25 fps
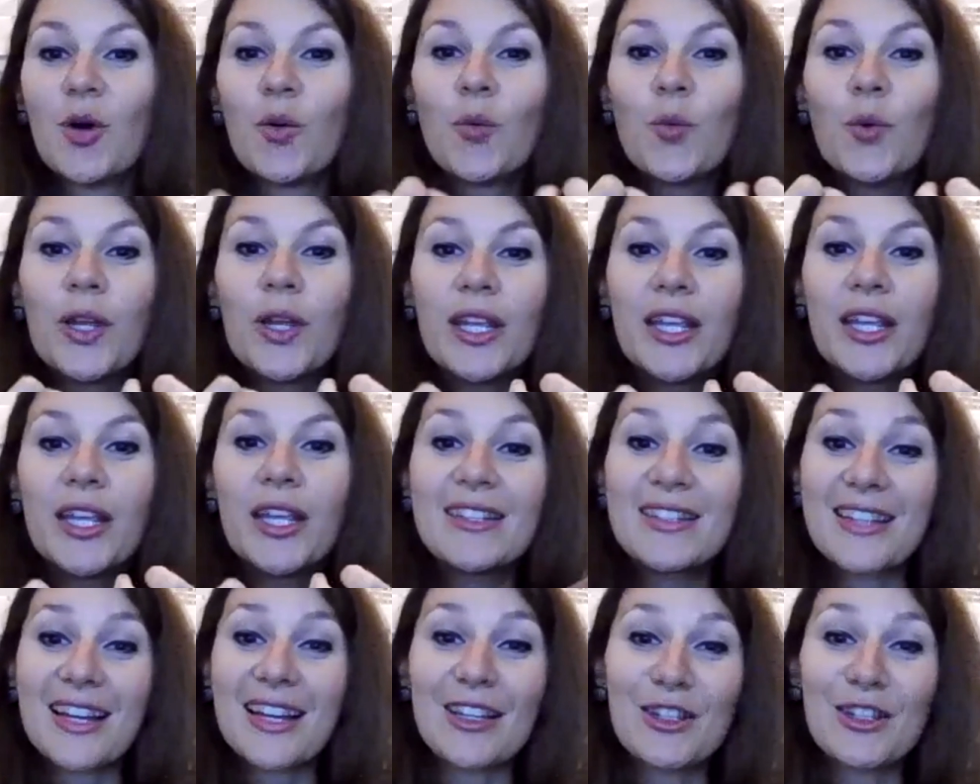
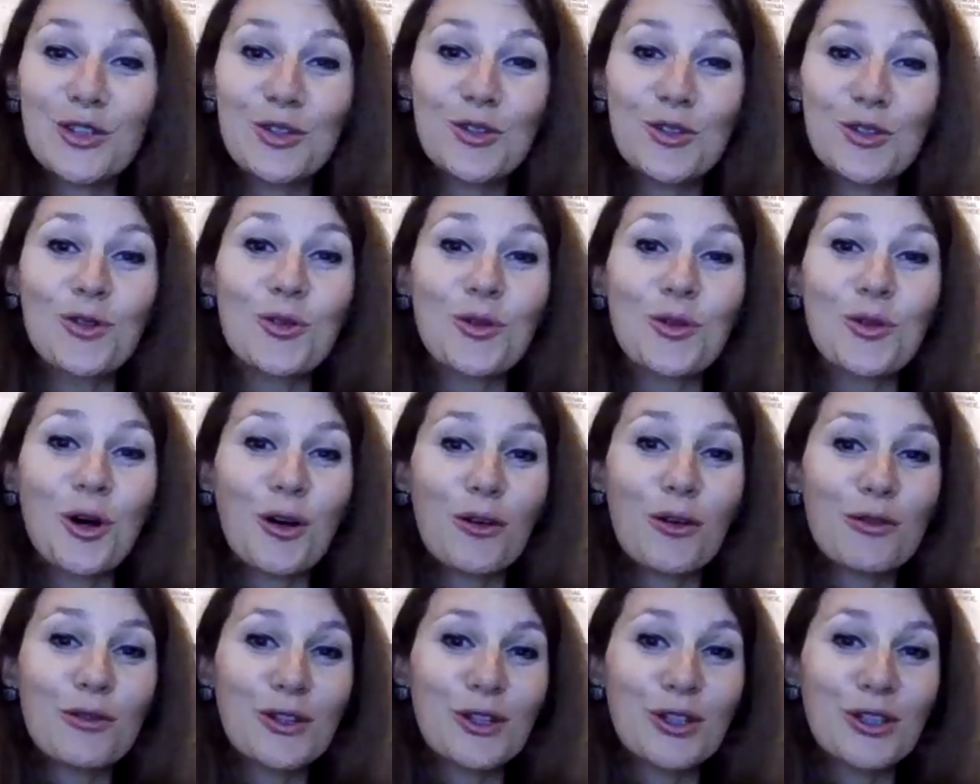We tend to
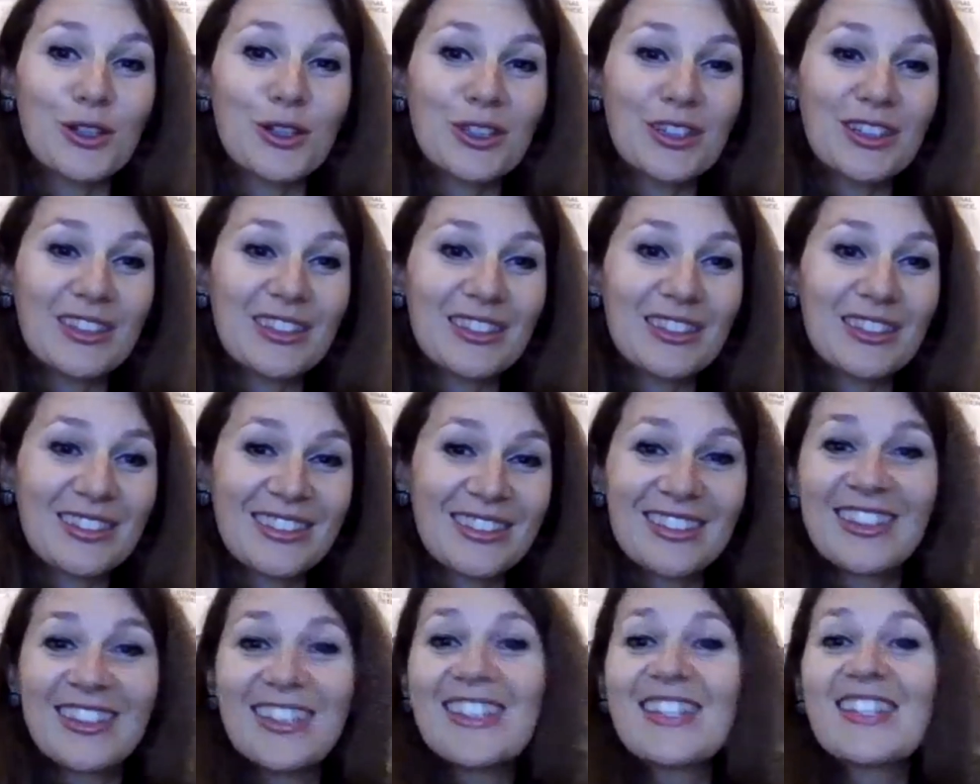
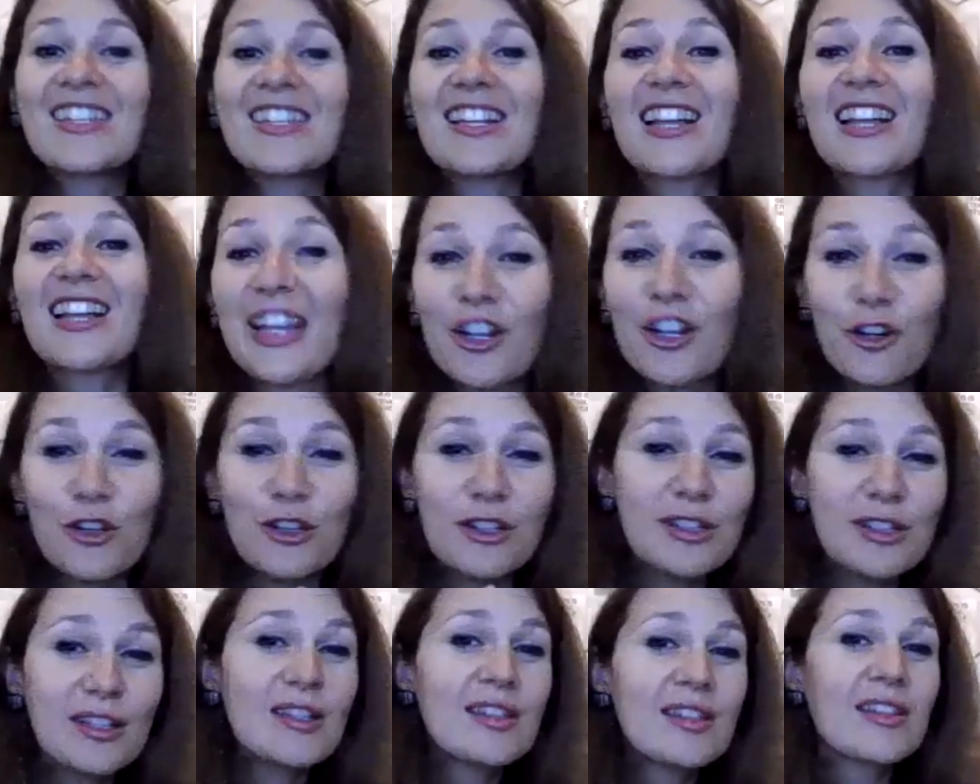often dislike
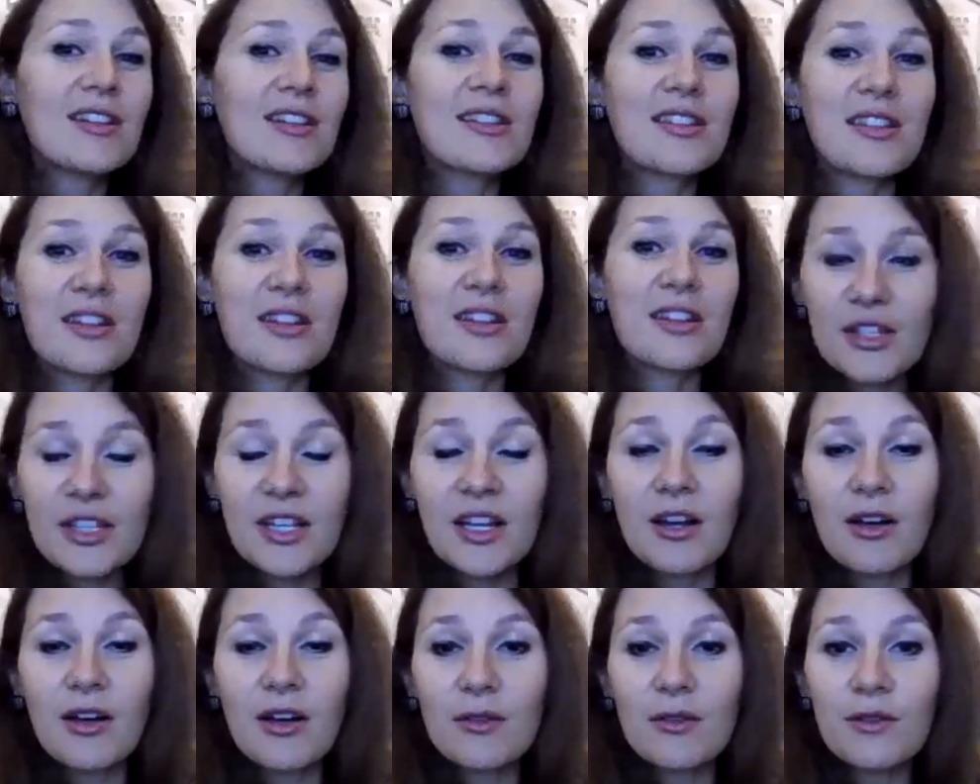or distance
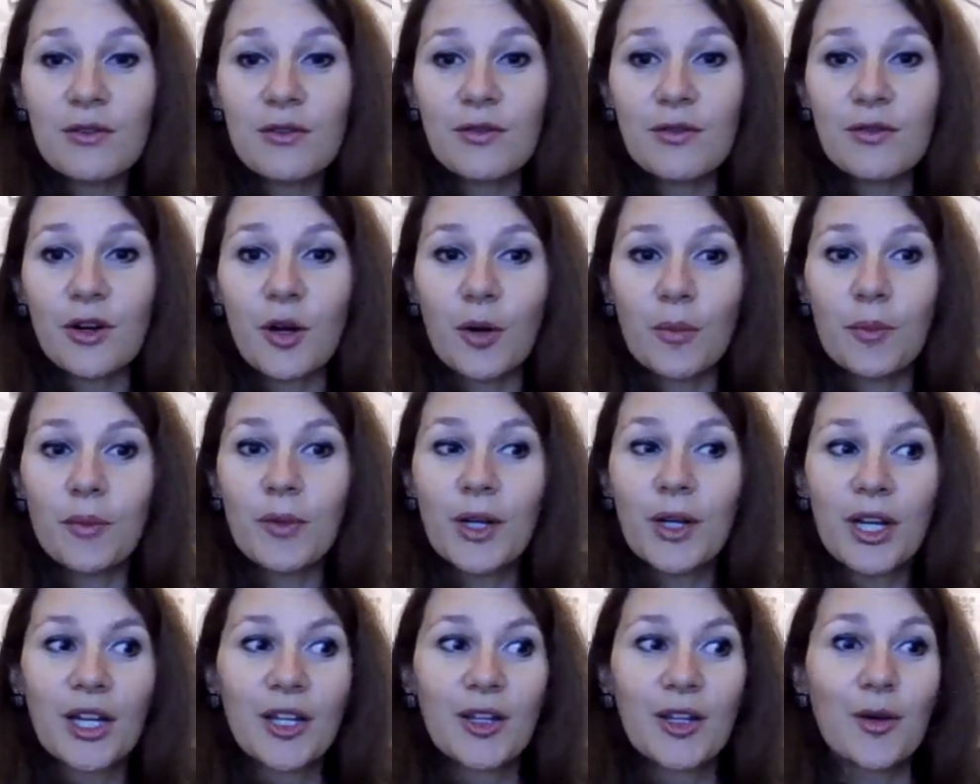ourselves from